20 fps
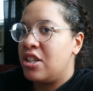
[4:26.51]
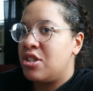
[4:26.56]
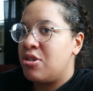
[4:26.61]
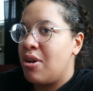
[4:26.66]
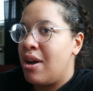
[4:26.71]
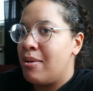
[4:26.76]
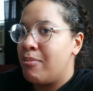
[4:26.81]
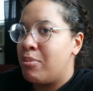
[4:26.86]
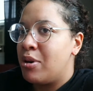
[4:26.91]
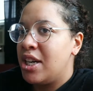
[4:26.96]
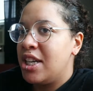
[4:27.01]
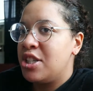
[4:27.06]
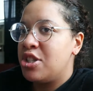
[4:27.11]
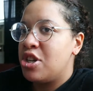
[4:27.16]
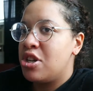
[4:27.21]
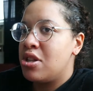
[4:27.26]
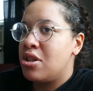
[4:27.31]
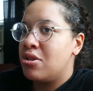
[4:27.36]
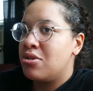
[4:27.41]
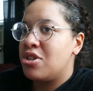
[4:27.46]
So I'm pretty
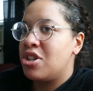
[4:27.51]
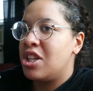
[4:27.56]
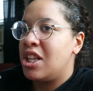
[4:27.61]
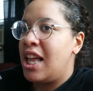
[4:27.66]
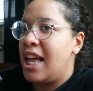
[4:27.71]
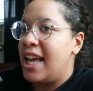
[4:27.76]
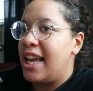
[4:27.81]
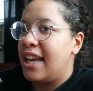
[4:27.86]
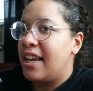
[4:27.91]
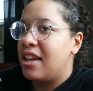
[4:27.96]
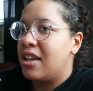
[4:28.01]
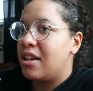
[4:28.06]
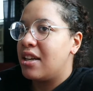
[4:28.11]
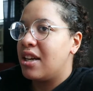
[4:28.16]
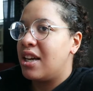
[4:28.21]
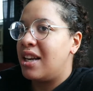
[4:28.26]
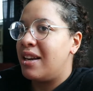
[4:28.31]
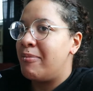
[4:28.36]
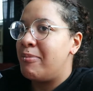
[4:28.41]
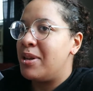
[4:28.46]
sure those are like
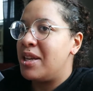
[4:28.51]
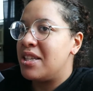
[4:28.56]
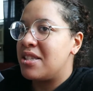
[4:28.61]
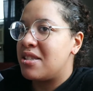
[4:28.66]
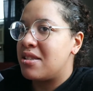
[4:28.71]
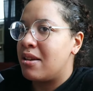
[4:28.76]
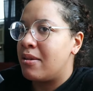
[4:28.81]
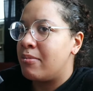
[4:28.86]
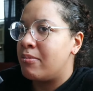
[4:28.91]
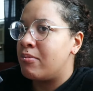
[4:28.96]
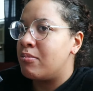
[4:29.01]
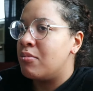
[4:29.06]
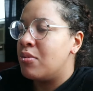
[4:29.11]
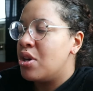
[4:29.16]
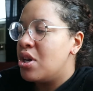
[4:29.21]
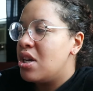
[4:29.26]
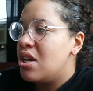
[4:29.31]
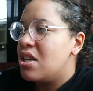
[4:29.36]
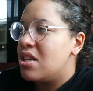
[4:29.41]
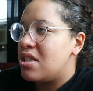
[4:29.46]
gonna be some
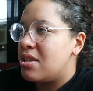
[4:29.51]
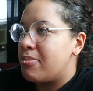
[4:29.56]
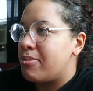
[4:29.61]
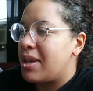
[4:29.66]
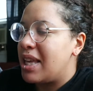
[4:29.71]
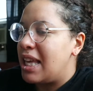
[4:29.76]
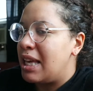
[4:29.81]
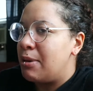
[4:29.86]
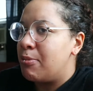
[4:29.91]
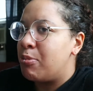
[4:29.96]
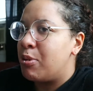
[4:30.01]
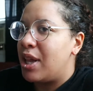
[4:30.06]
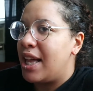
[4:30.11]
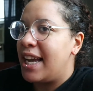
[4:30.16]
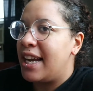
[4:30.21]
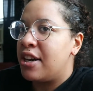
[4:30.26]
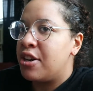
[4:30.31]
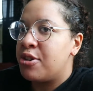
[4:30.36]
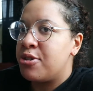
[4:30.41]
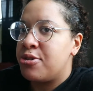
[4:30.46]
key
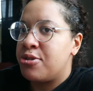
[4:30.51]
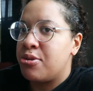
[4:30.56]
players.